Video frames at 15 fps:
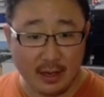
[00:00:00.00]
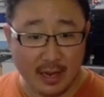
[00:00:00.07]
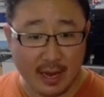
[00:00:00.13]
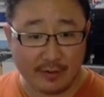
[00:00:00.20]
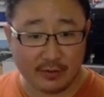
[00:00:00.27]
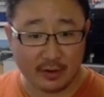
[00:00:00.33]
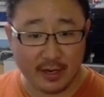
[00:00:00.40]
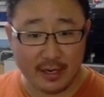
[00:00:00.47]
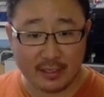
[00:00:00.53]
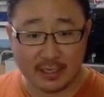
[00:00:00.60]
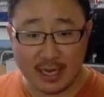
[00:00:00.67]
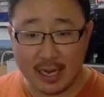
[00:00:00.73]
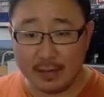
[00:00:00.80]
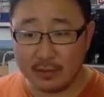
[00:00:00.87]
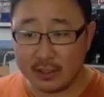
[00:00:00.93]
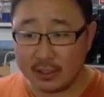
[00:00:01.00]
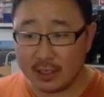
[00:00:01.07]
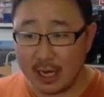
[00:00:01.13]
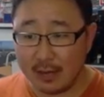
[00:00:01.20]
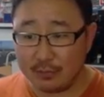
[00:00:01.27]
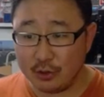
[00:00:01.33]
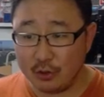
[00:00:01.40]
After eight times, the
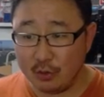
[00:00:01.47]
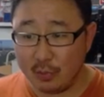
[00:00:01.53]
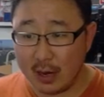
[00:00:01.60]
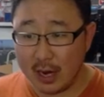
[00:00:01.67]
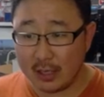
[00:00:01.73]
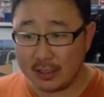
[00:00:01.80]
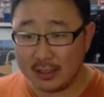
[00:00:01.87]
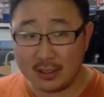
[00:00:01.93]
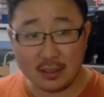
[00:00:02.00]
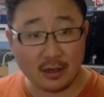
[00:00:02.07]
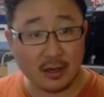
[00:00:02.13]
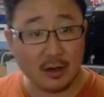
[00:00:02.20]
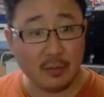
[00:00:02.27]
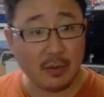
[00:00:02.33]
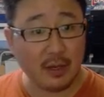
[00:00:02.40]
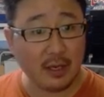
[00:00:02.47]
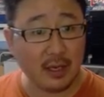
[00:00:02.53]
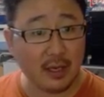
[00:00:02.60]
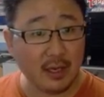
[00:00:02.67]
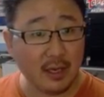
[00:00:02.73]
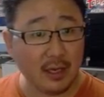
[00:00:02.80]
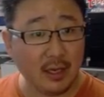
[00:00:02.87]
top two boxes are going to
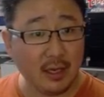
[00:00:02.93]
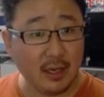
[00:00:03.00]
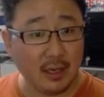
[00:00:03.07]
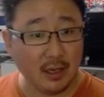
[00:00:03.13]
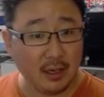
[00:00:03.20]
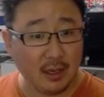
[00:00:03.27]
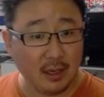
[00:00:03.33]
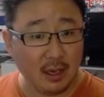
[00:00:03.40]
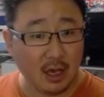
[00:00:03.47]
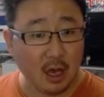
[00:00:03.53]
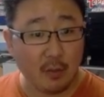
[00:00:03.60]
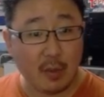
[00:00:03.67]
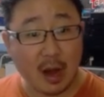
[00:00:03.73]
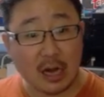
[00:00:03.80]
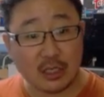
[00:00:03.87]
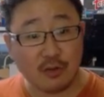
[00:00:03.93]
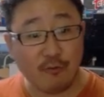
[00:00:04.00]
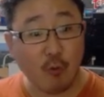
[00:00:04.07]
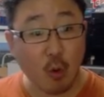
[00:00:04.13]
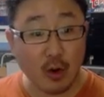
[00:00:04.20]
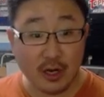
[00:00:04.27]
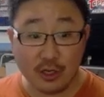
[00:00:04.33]
be Box
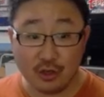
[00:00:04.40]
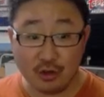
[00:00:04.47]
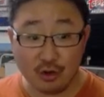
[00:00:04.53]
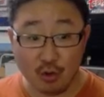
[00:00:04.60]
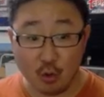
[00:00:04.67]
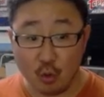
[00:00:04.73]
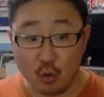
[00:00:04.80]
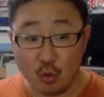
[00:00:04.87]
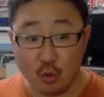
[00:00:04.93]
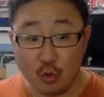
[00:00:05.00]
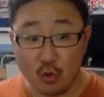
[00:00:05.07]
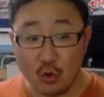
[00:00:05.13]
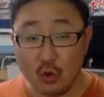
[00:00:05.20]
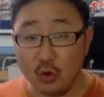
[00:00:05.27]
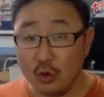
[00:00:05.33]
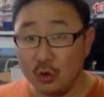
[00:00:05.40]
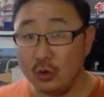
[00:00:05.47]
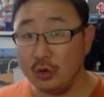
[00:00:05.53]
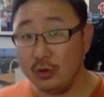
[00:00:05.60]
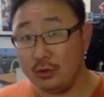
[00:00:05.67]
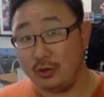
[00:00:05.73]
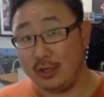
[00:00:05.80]
42,
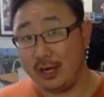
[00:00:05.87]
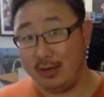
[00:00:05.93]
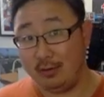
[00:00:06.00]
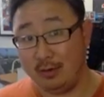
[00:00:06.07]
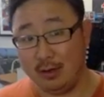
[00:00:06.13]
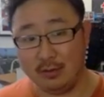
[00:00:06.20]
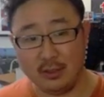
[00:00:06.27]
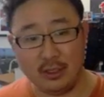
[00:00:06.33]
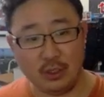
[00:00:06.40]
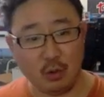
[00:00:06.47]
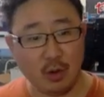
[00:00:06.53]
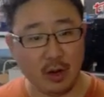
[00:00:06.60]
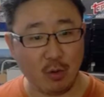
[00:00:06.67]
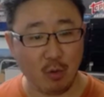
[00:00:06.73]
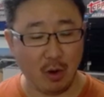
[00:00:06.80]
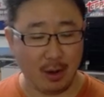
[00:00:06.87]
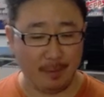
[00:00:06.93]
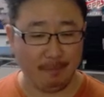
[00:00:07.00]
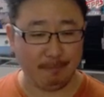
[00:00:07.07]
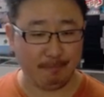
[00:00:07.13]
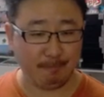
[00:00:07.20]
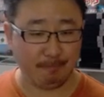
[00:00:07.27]
Jackie Robinson, and 21.
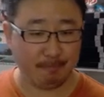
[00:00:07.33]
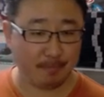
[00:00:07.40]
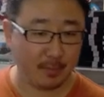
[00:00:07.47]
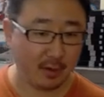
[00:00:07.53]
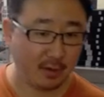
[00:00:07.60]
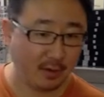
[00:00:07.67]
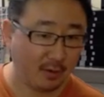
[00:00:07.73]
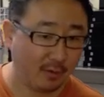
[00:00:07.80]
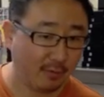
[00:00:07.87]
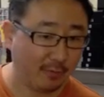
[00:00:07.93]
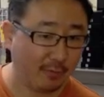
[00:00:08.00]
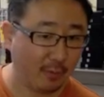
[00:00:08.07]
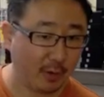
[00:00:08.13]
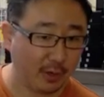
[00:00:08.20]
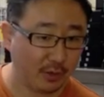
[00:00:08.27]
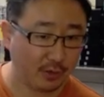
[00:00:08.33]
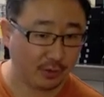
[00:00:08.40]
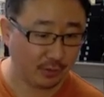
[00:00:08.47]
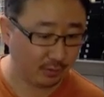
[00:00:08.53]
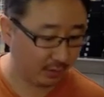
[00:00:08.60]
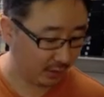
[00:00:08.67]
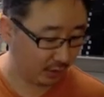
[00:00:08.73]

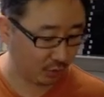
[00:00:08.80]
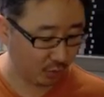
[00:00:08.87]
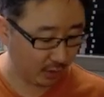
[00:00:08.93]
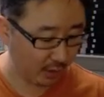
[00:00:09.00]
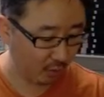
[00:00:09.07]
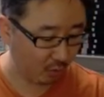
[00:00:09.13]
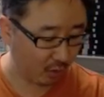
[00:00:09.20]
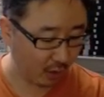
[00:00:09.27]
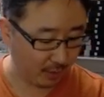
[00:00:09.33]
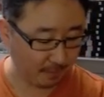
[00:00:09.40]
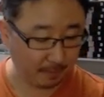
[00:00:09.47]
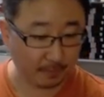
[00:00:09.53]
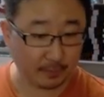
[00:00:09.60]
42 and 21.